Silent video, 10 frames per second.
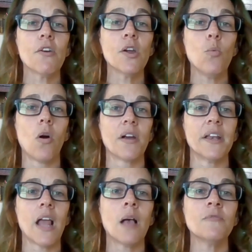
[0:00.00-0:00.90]

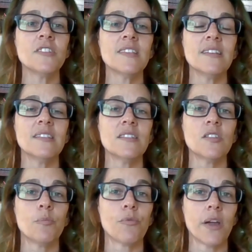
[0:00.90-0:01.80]
Warren emphasizes the
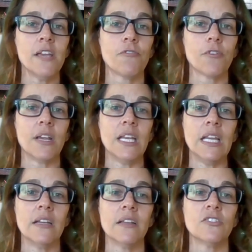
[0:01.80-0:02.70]
bravery
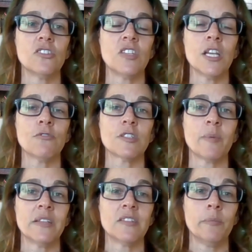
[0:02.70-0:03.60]
needed to take
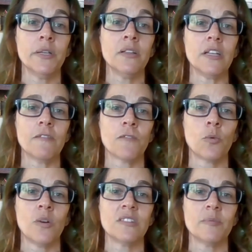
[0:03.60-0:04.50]
responsibility for
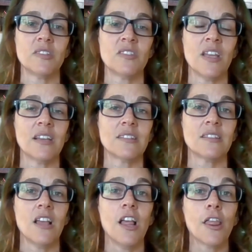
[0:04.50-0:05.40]
one's mistakes
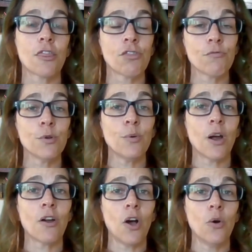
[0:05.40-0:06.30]
through
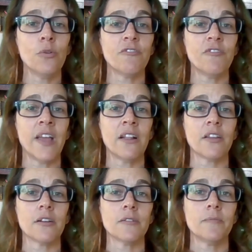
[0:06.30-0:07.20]
her own
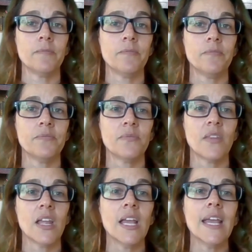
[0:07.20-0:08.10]
failure.
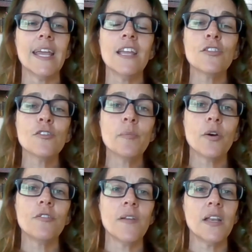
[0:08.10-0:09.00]
Either
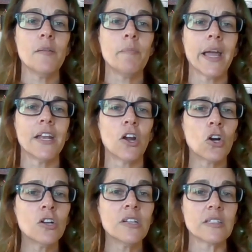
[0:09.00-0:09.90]
motivated by an
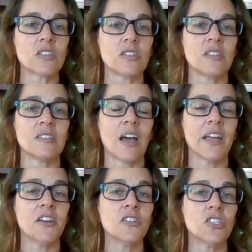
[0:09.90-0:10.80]
earnest
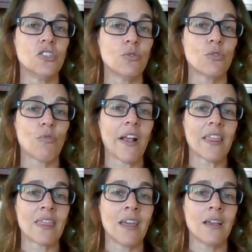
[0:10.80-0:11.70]
desire to do the right
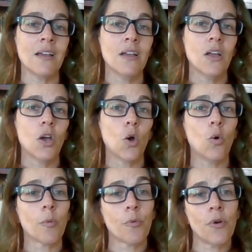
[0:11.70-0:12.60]
thing
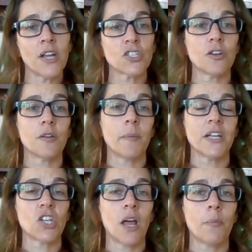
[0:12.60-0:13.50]
or pressured by
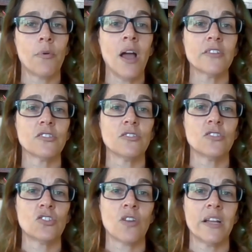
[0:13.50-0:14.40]
John Proctor to
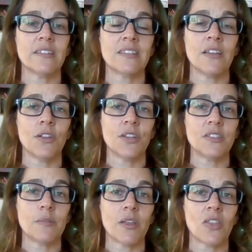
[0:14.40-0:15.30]
try to save
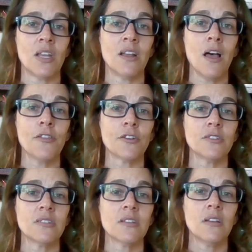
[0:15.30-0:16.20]
Elizabeth and
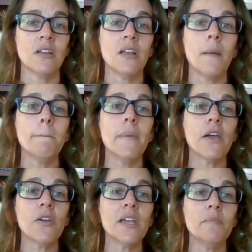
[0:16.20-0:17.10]
others,
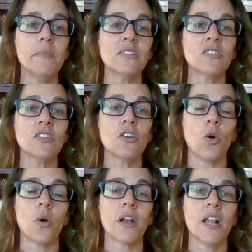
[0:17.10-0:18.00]
Mary admits to the
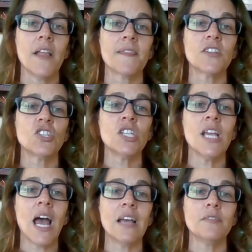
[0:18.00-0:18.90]
court that she
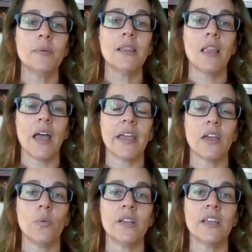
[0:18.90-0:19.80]
has been lying
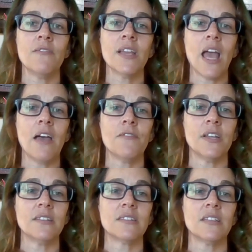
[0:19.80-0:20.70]
when giving
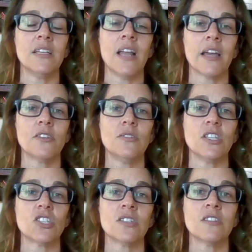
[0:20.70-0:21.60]
evidence in
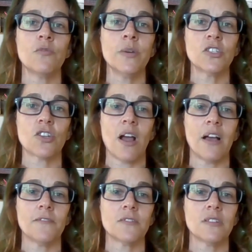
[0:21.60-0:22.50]
accusations of
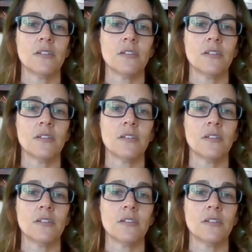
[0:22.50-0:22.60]
witchcraft.